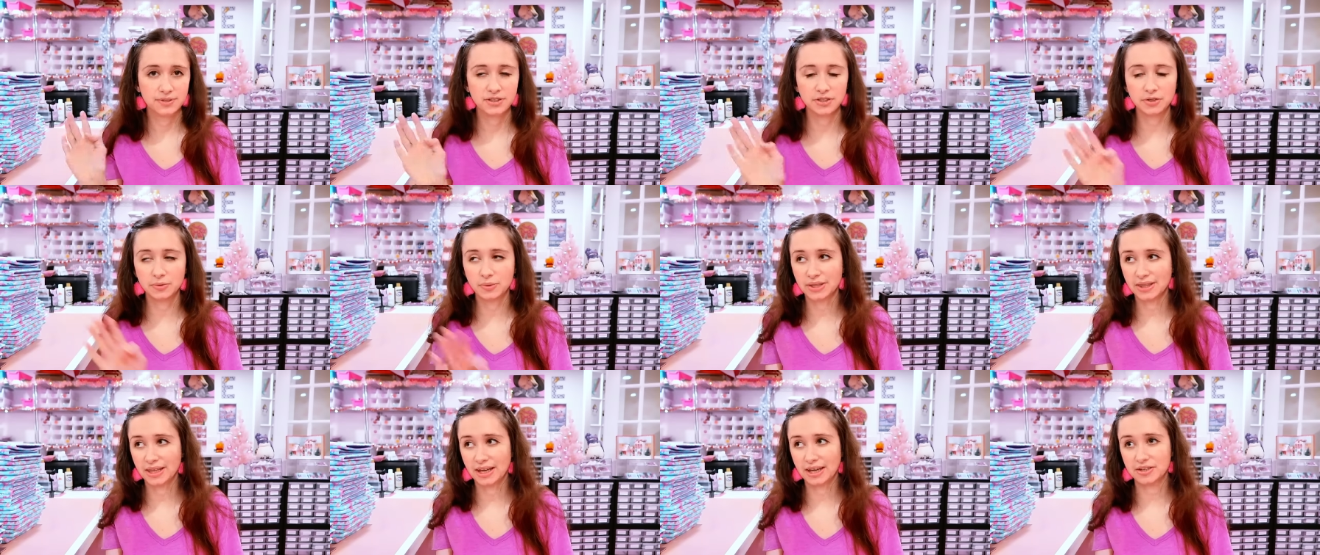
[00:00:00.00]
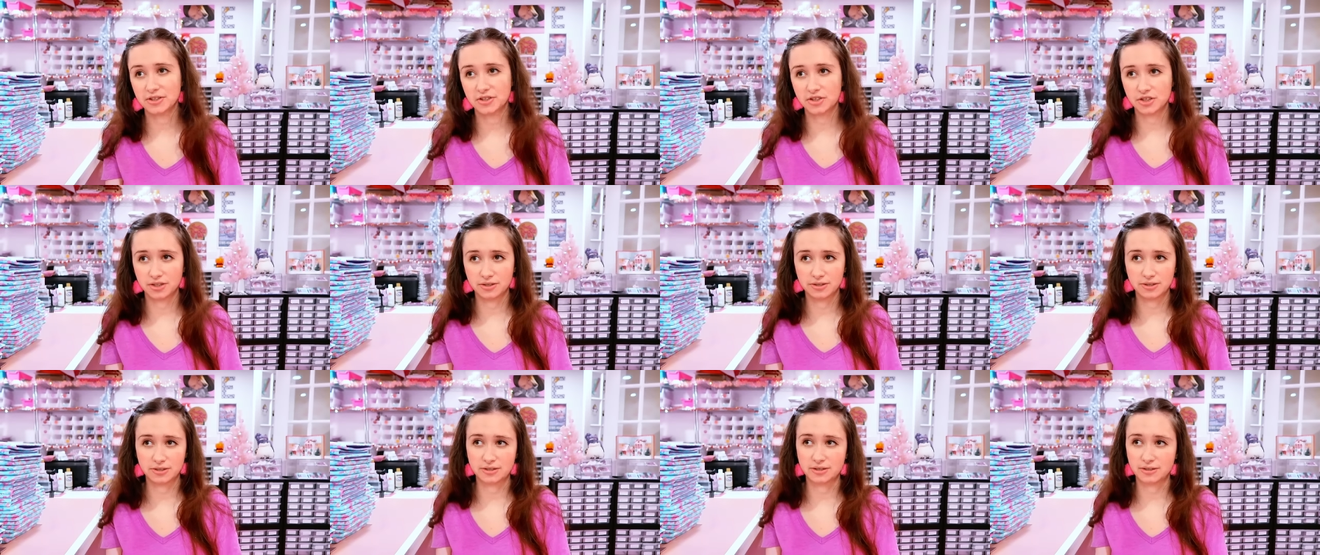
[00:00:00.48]
doing that
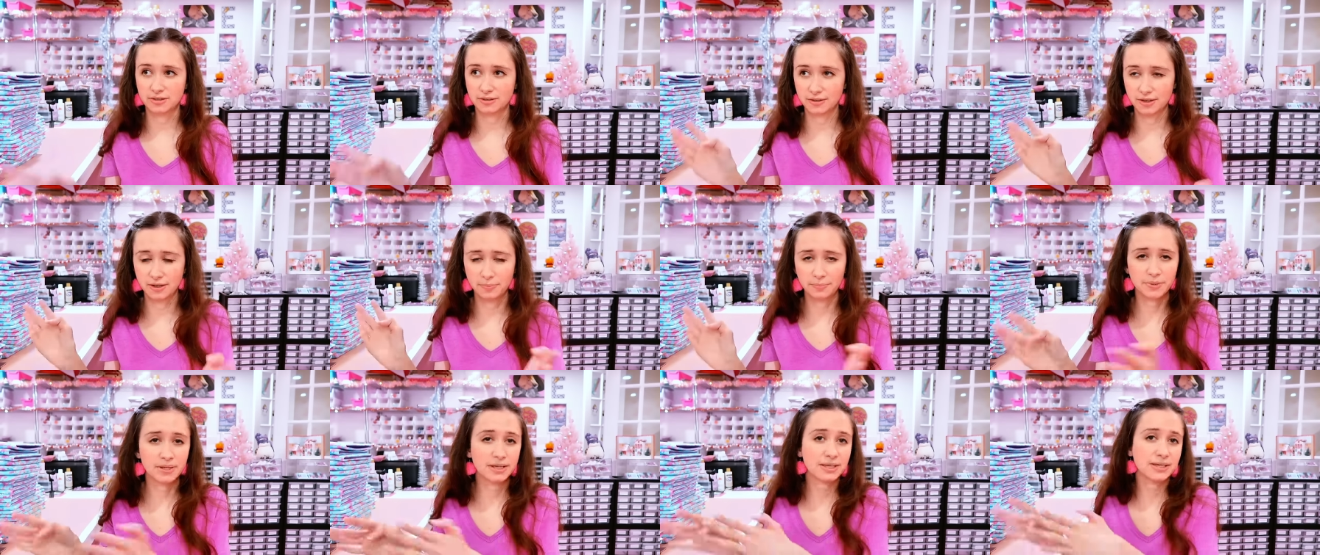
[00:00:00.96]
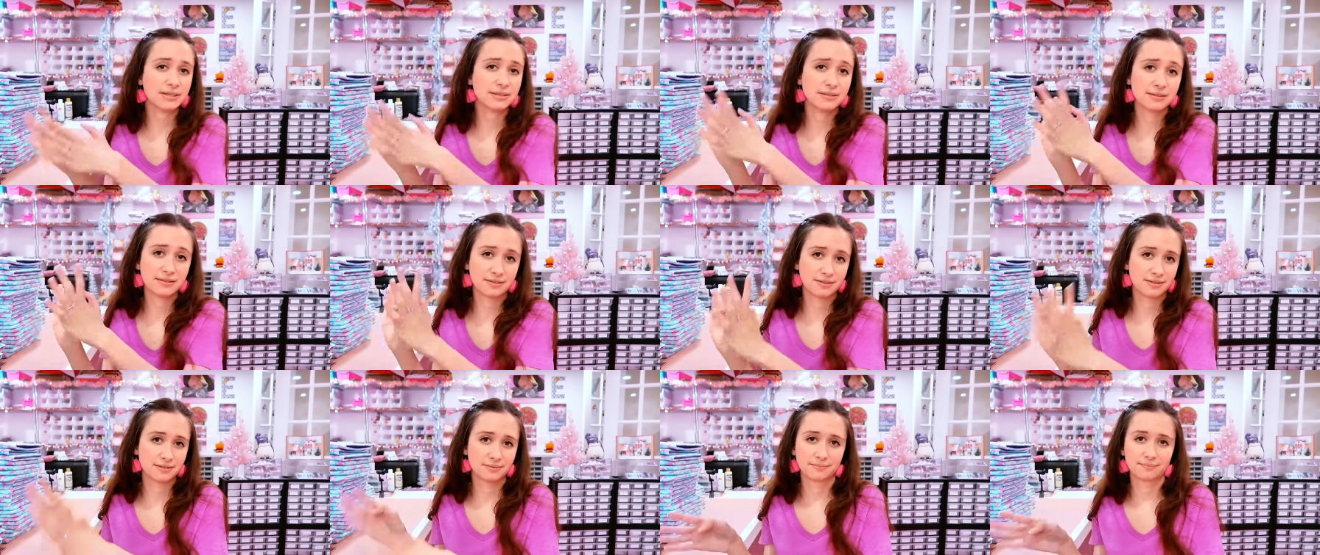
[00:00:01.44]
just to
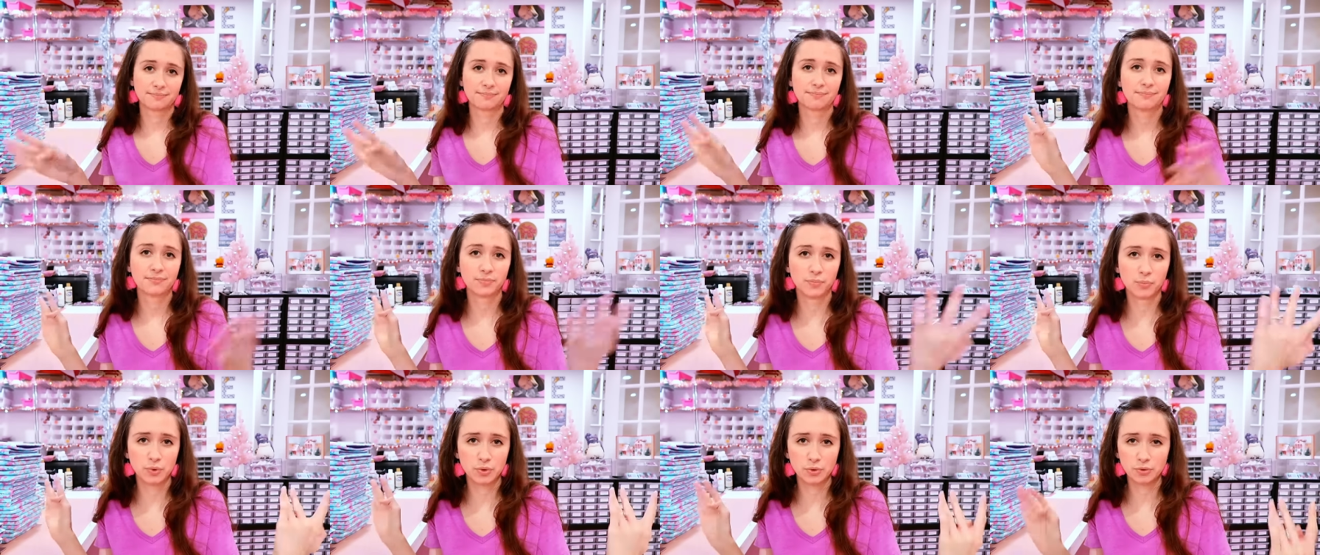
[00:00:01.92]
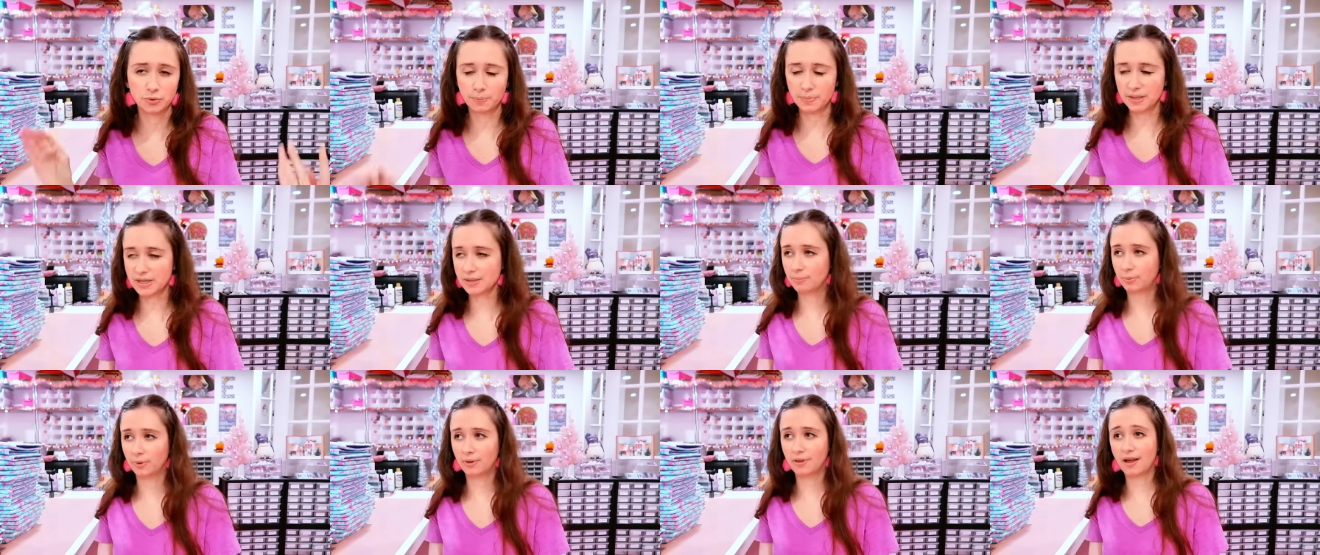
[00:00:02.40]
appease rude
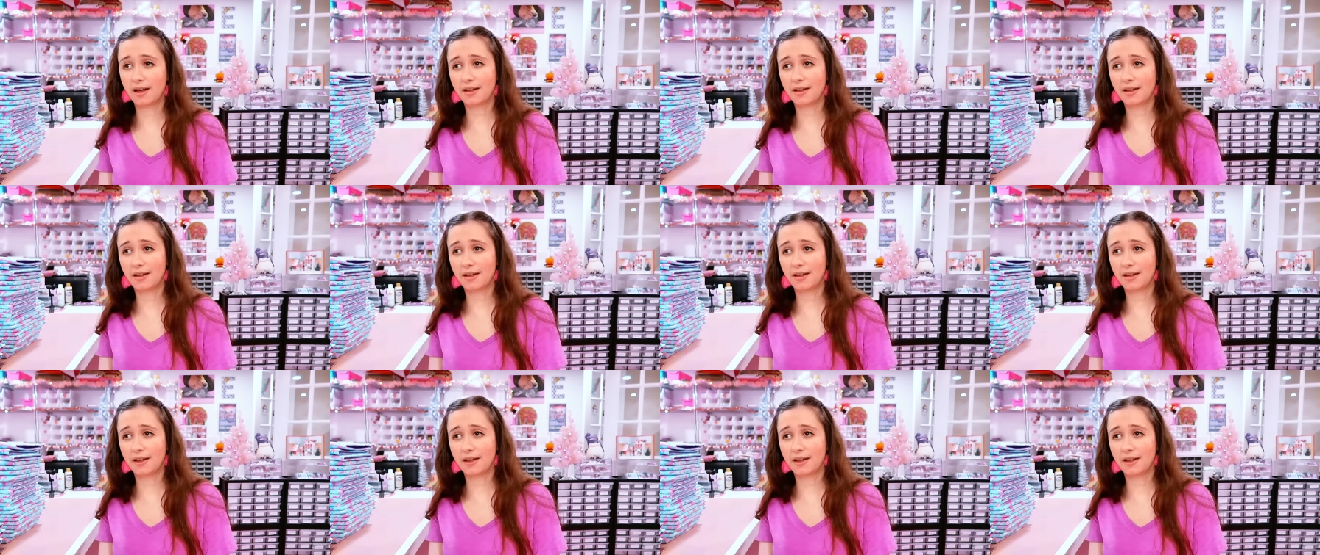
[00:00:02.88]
people